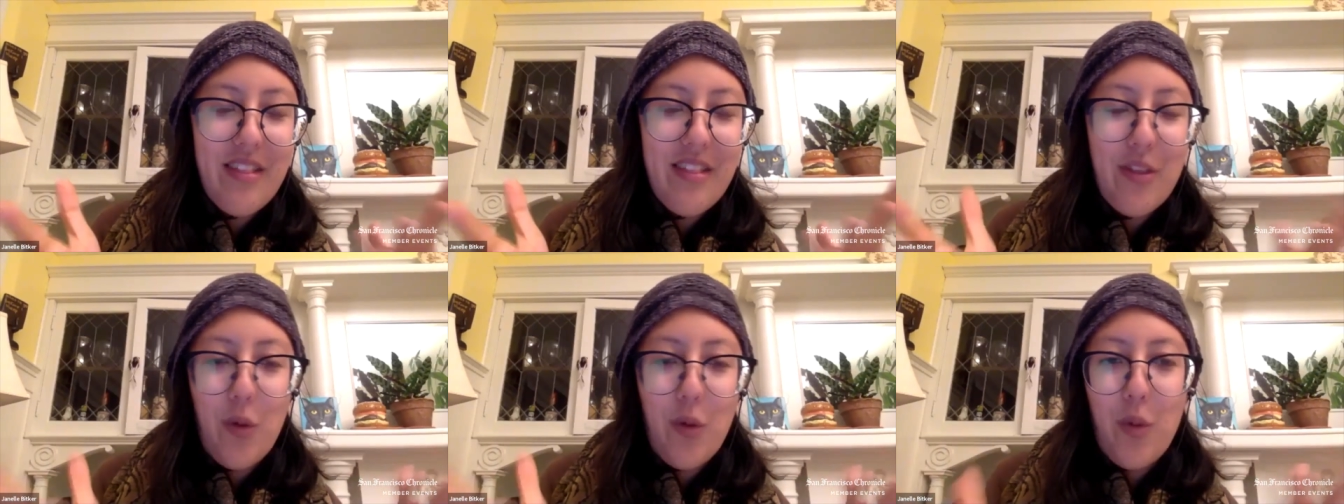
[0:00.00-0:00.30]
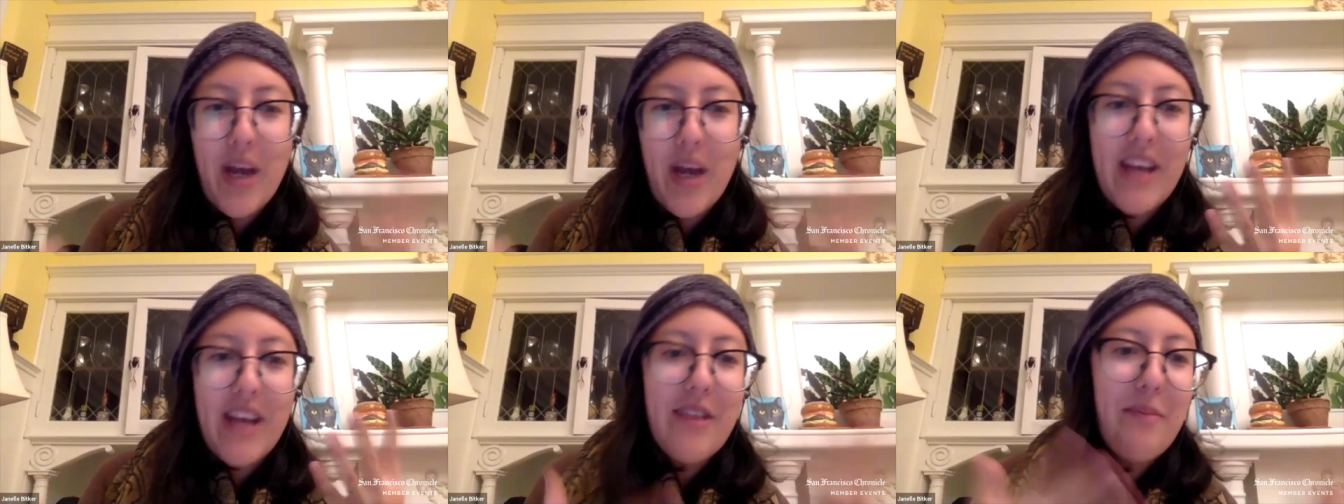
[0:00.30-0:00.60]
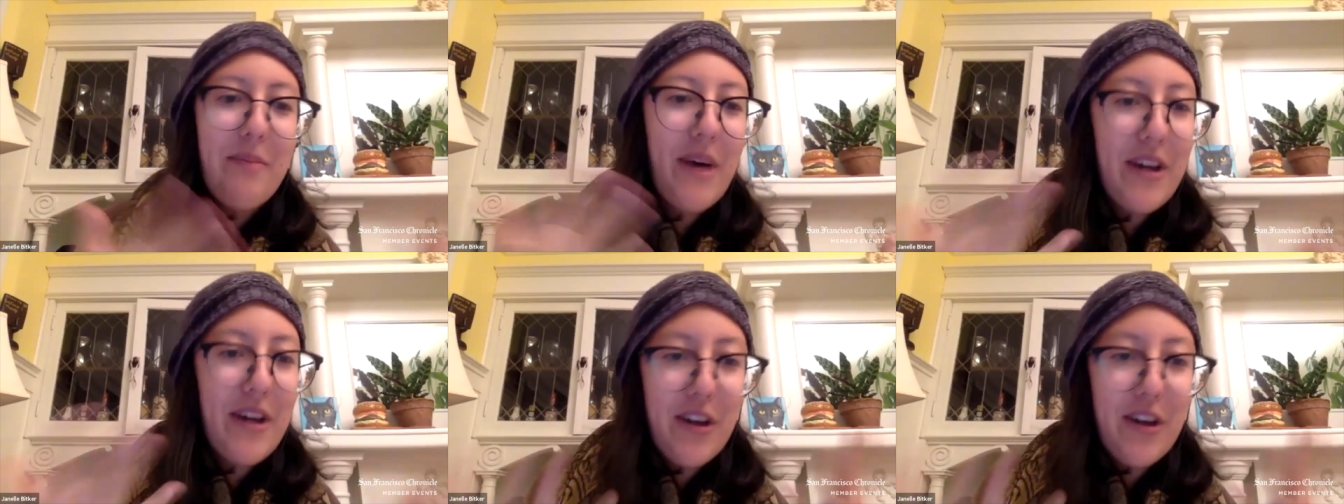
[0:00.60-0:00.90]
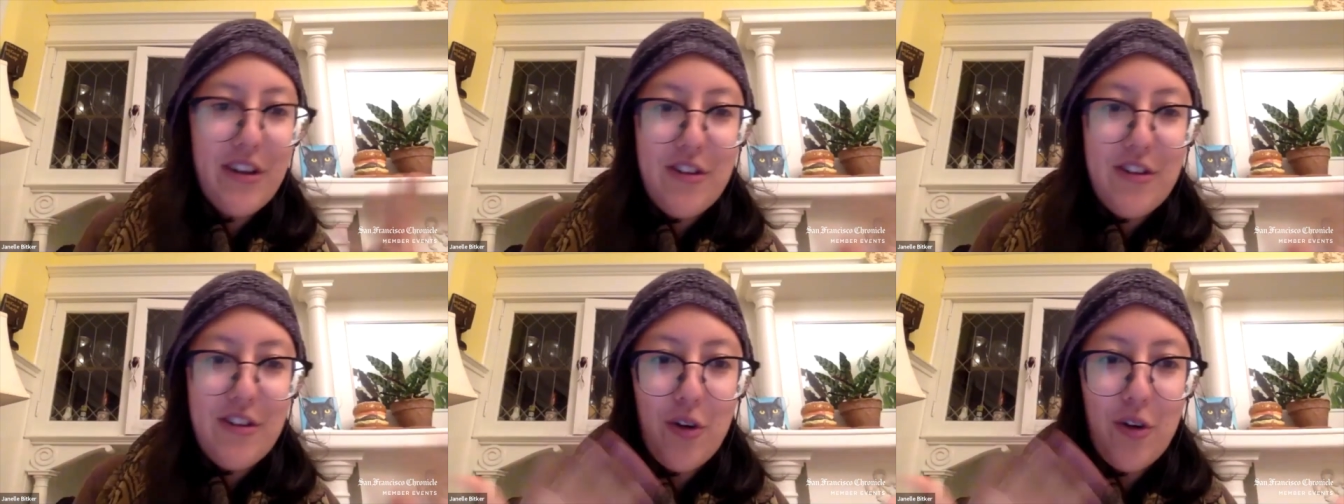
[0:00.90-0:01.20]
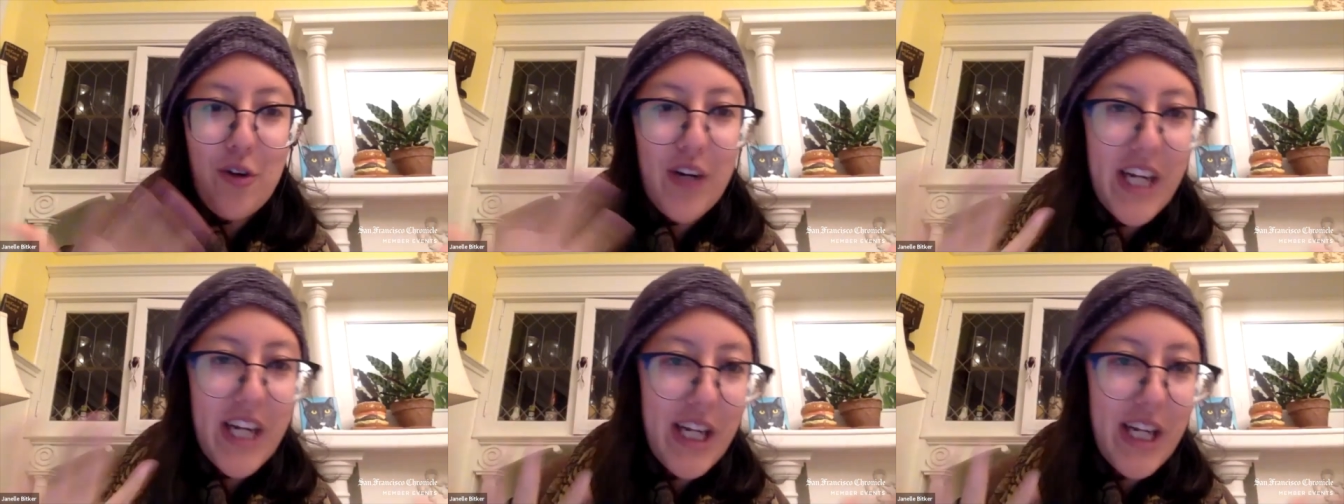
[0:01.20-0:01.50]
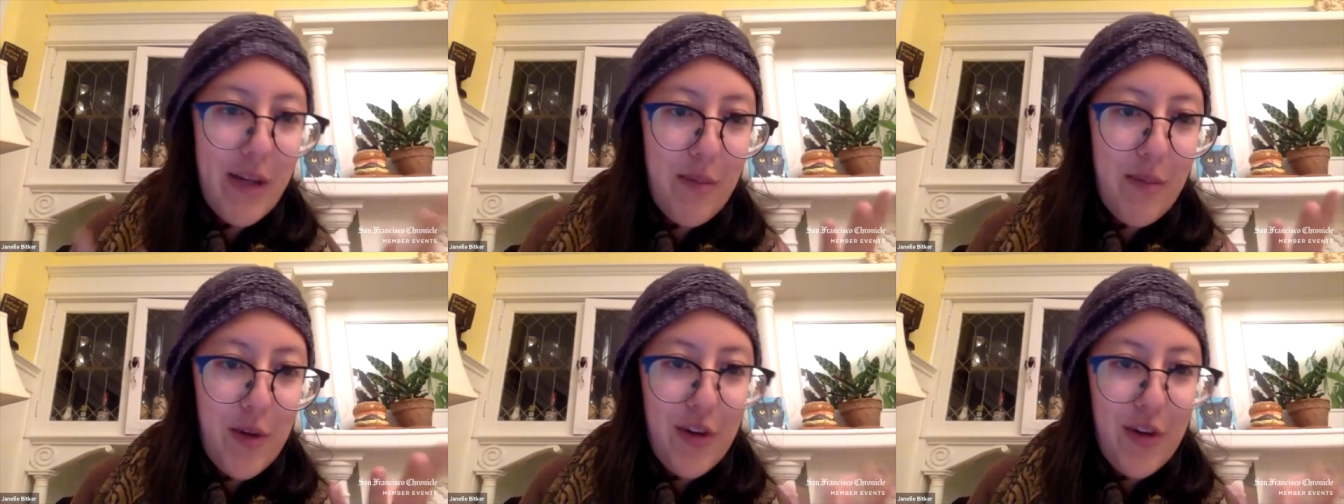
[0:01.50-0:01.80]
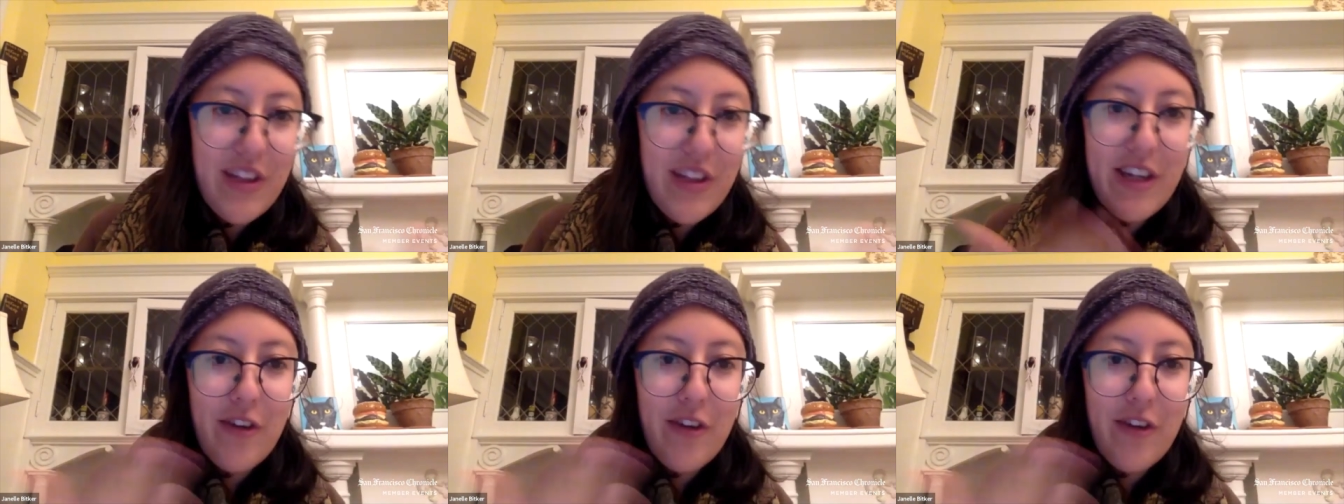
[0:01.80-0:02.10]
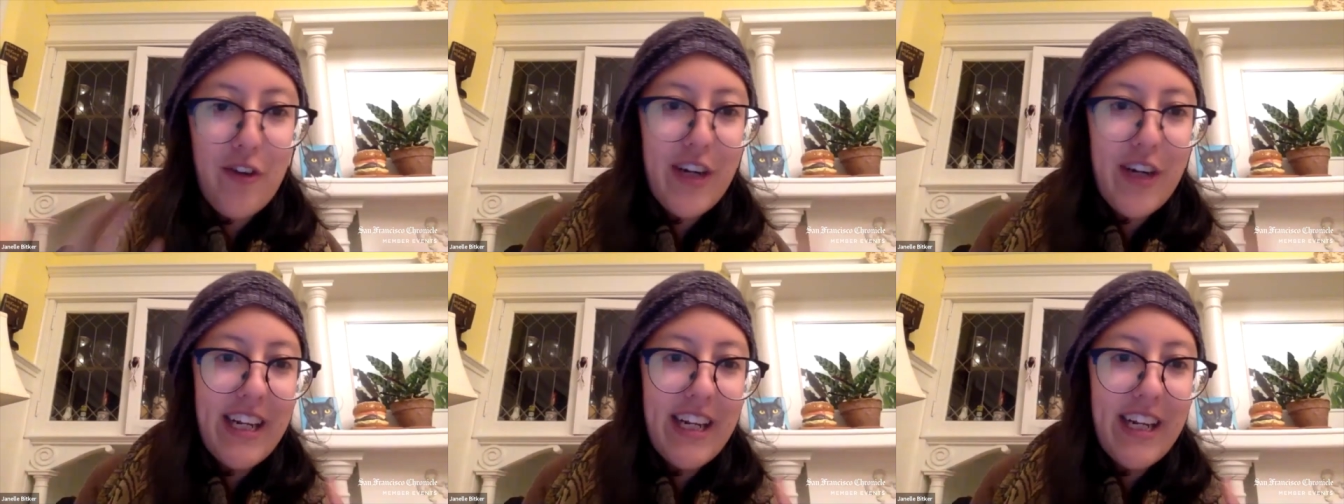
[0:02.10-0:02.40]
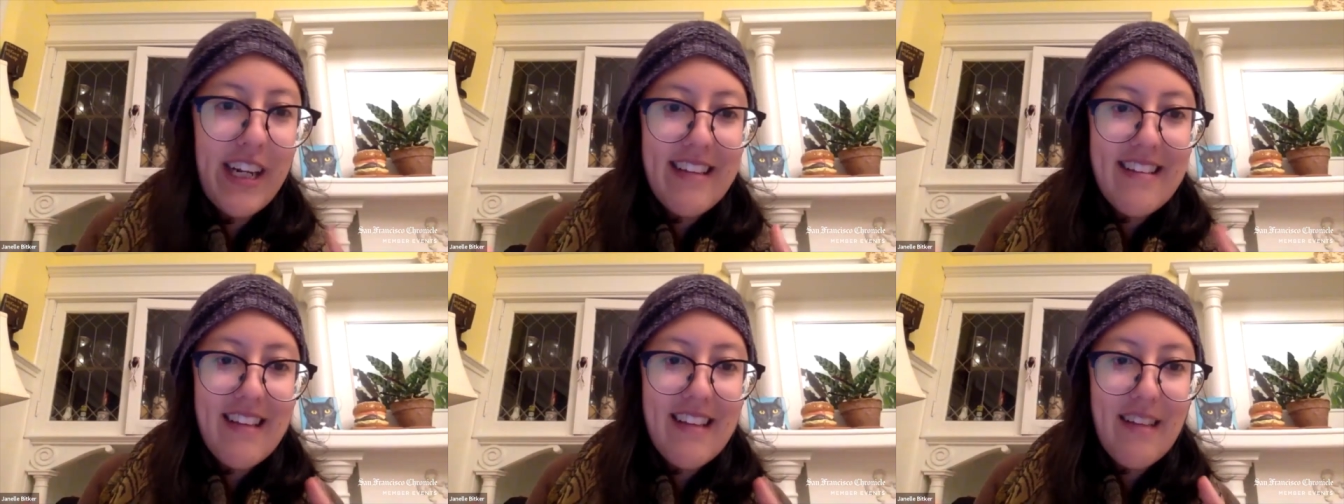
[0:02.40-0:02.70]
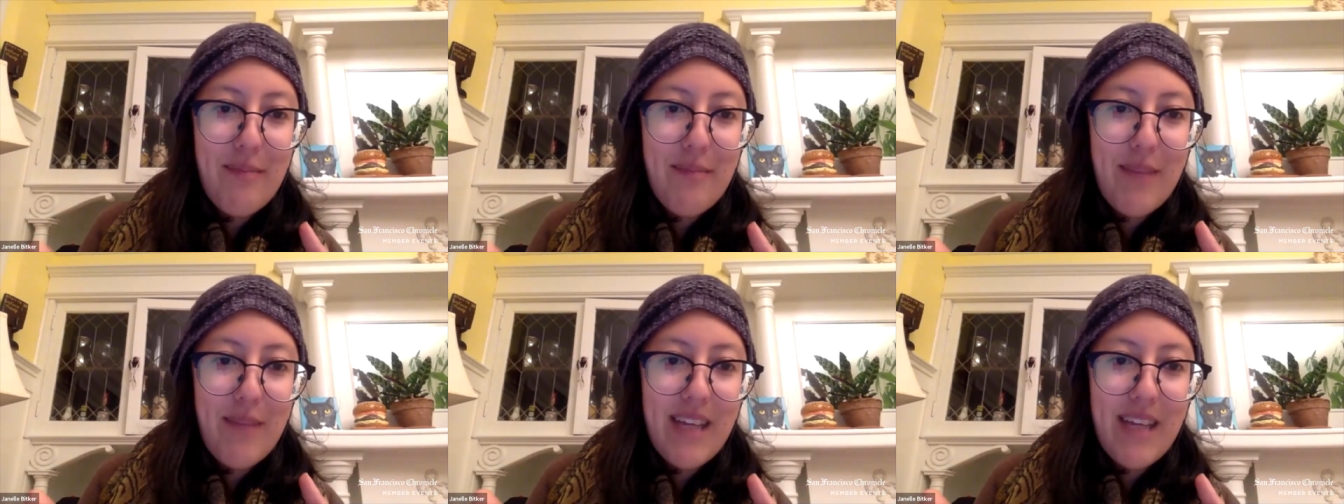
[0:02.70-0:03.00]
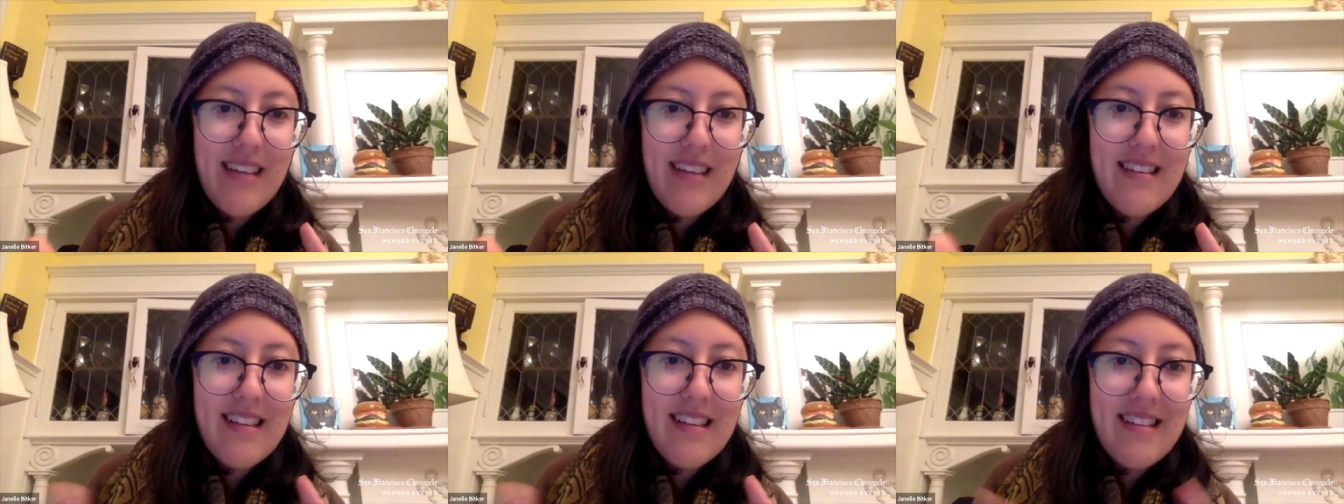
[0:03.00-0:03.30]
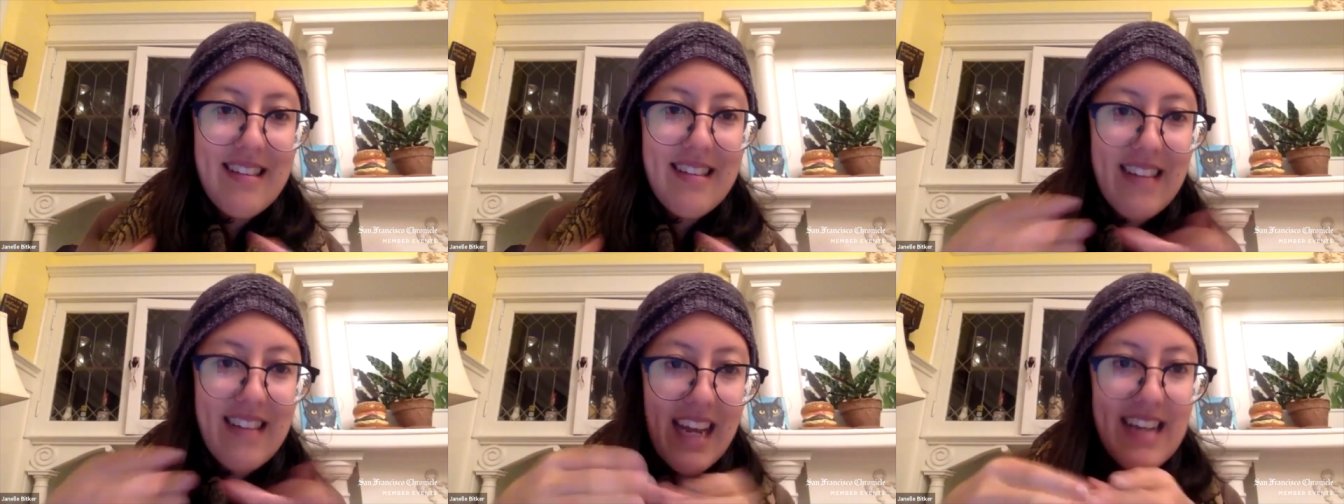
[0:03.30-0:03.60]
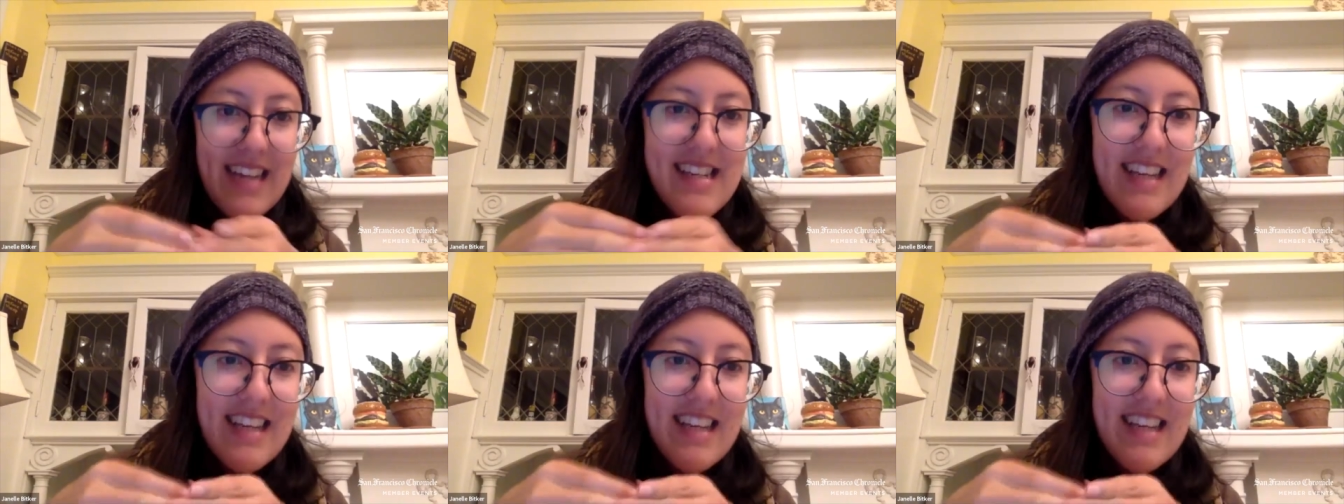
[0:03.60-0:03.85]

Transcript: the way the butter is creamed or the ingredients that makes it oh. stay